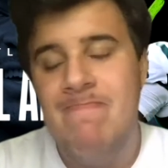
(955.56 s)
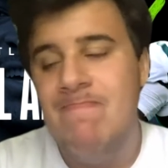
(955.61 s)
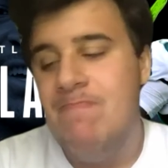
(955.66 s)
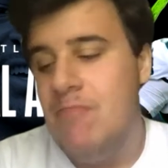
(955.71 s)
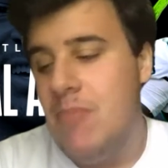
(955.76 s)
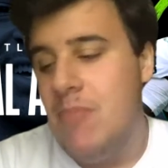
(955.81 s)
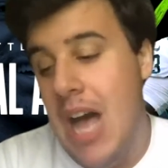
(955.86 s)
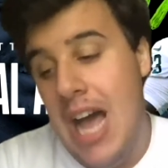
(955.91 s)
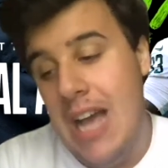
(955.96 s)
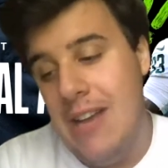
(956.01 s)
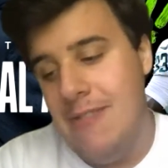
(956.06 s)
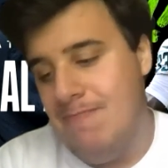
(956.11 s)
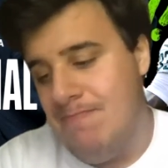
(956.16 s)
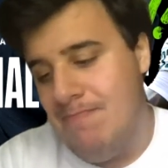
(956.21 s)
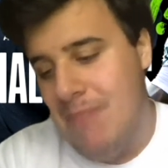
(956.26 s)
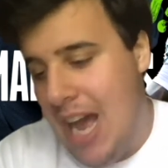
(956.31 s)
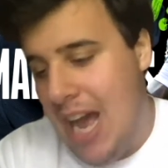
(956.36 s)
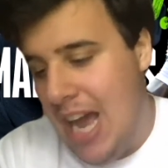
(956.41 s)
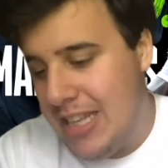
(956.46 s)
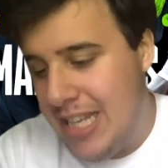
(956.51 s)
I
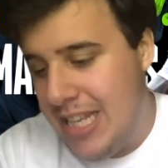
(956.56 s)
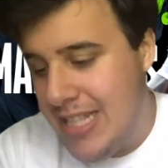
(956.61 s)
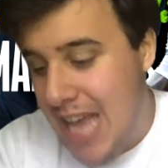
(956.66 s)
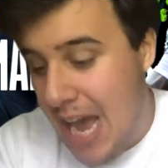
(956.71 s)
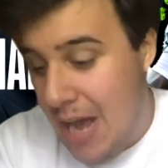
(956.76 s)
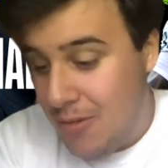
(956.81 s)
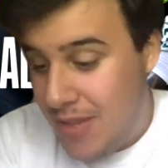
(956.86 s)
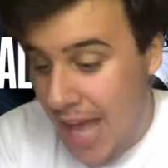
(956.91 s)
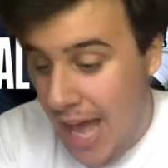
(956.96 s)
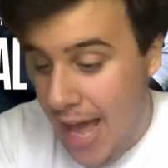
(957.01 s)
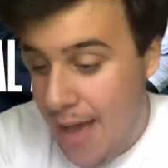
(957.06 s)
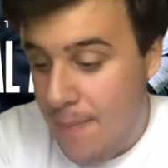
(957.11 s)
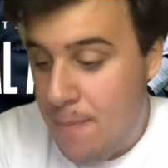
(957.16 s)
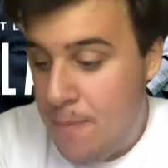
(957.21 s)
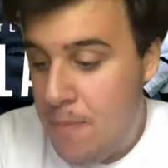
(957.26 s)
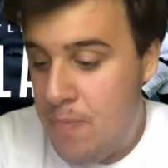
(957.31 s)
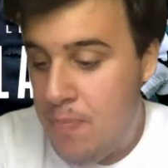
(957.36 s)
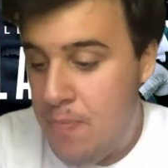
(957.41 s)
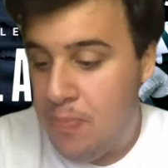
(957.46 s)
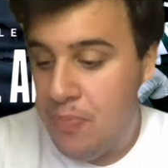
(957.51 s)
highly doubt that.
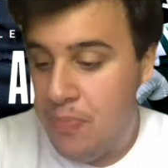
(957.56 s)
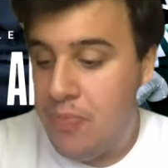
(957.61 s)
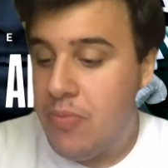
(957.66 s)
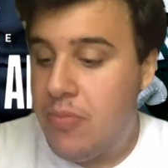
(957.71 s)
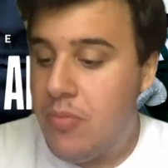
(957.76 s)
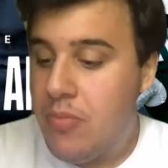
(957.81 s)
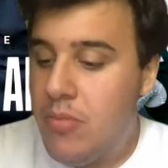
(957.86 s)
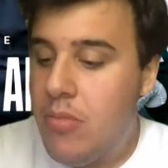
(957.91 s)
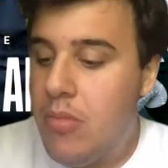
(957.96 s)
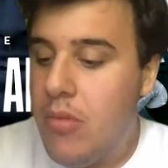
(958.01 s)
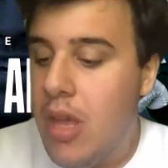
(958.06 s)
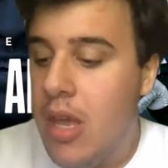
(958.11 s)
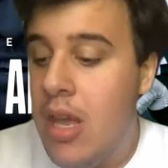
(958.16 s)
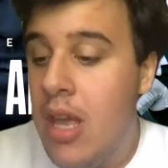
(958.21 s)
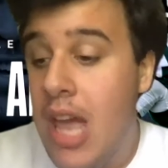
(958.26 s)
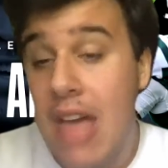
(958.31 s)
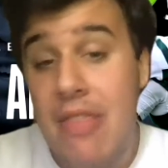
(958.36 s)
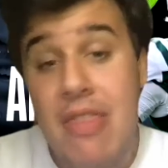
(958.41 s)
And